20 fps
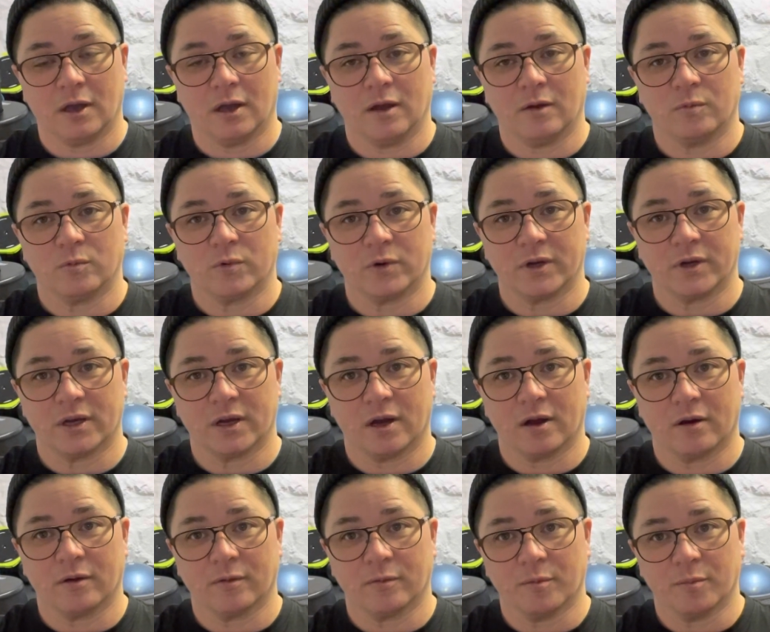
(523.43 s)
And we
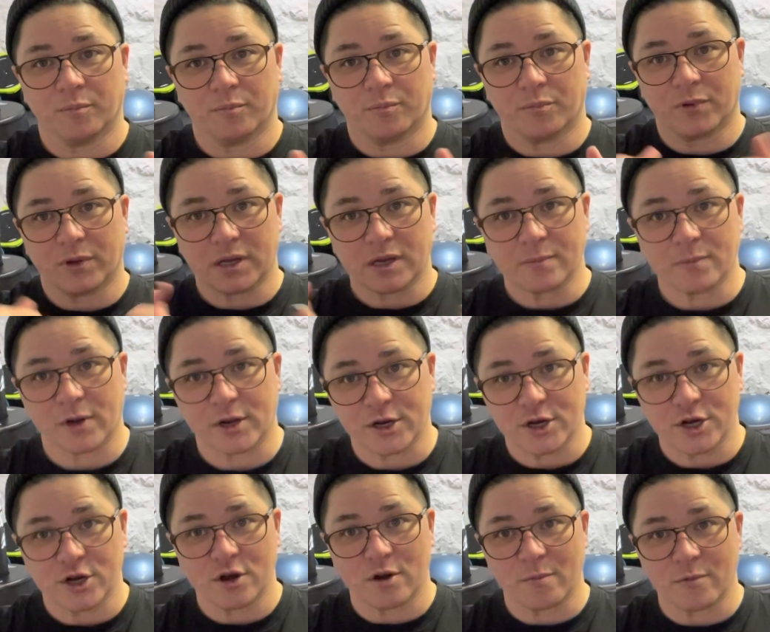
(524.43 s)
are bringing my
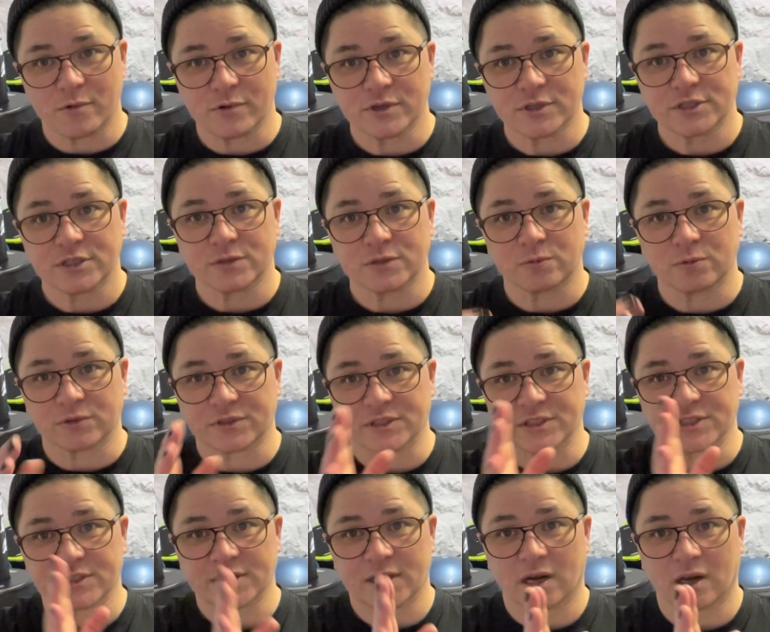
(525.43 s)
humerus towards the
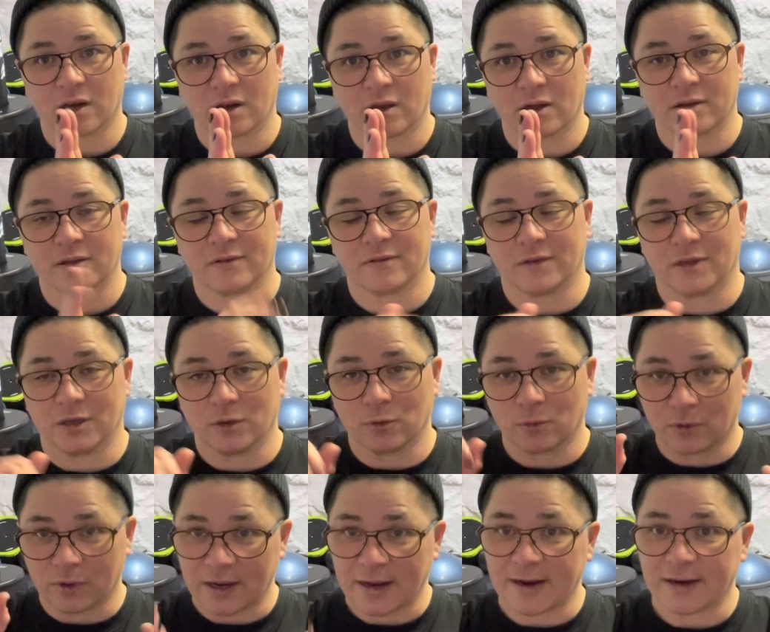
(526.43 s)
center line in
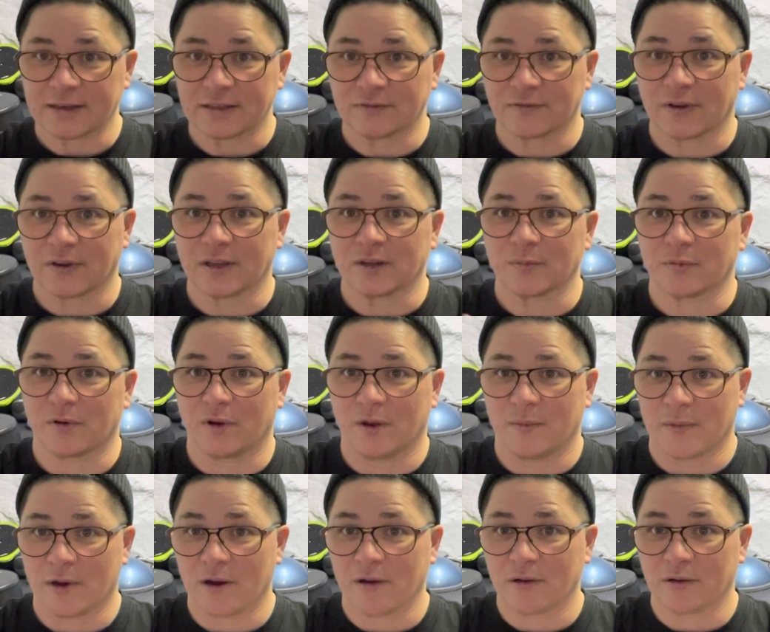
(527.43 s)
order to activate the
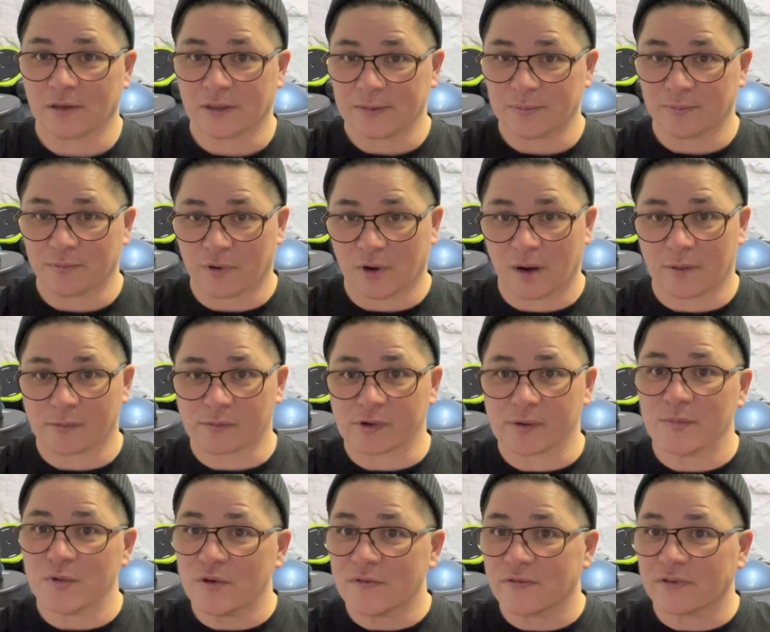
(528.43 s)
primary
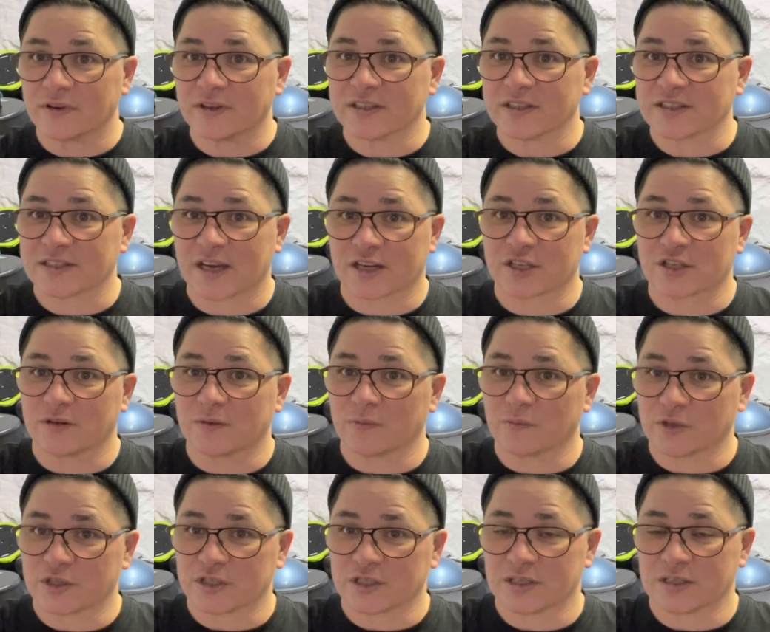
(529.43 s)
mover in this action,
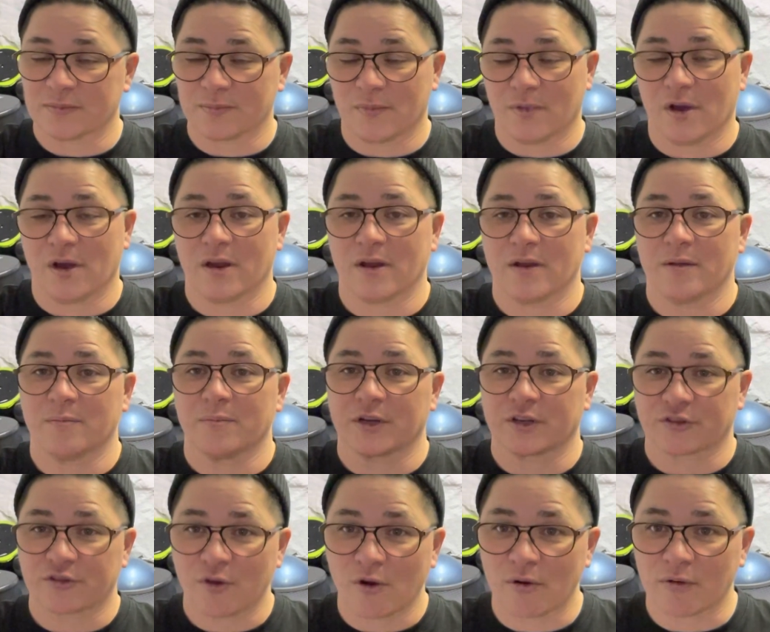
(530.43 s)
which is my
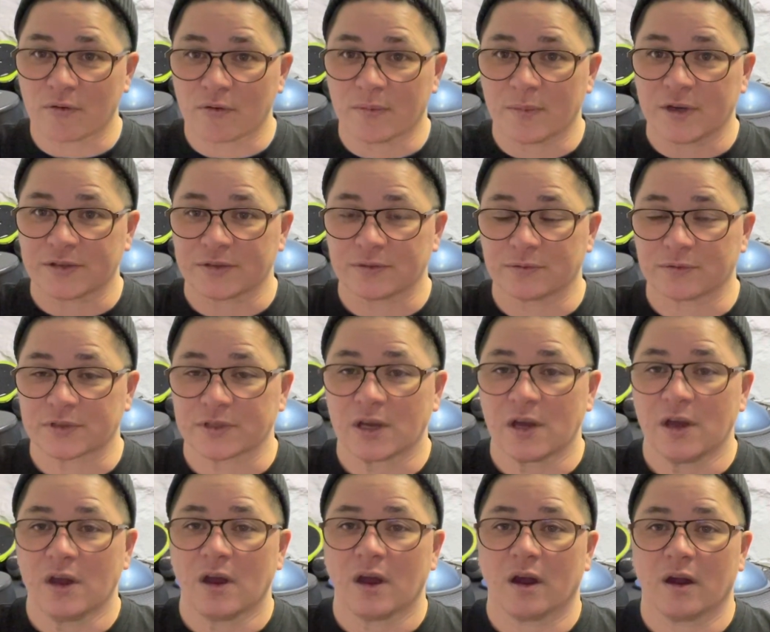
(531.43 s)
pectoral muscles.
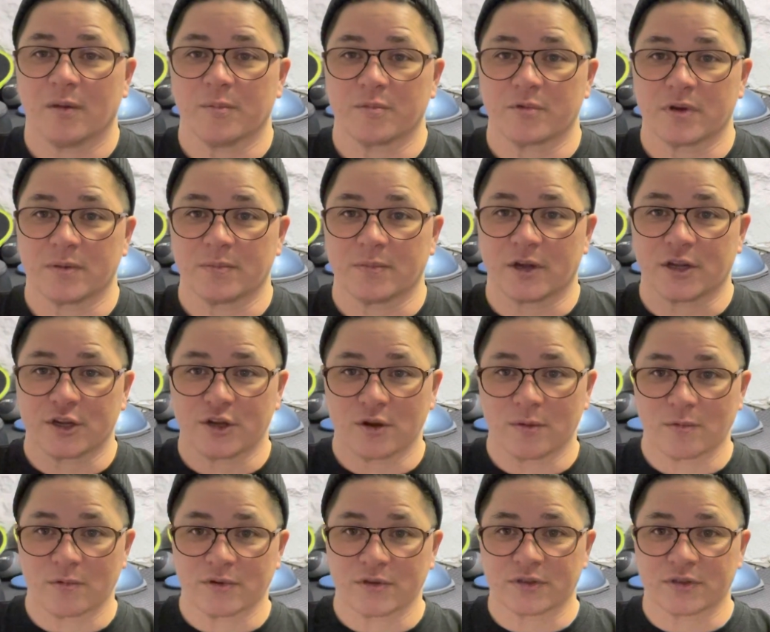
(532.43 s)
I'm bringing my
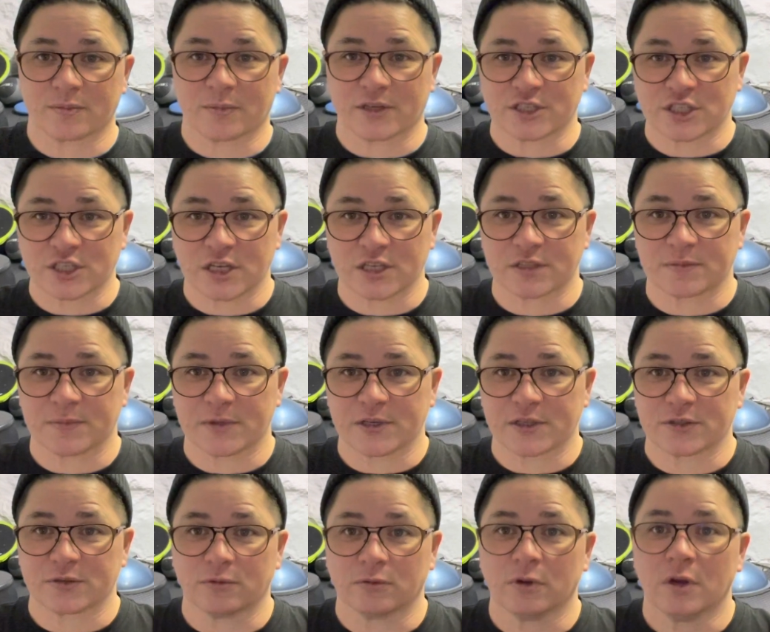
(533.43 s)
humerus and my chest
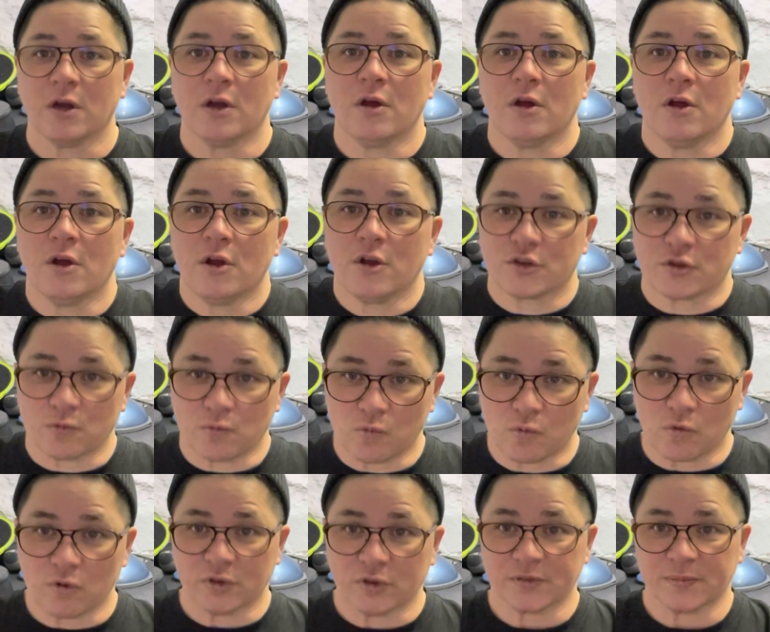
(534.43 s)
muscle
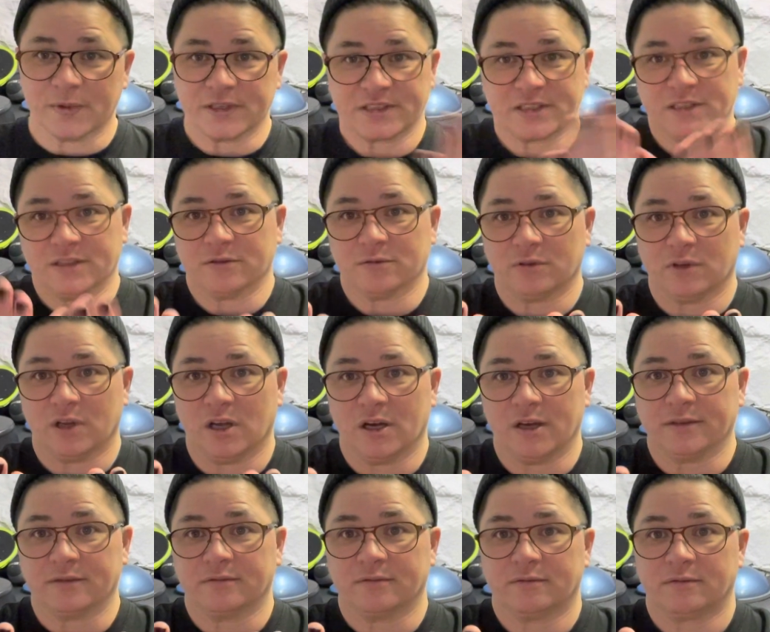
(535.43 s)
towards my center line.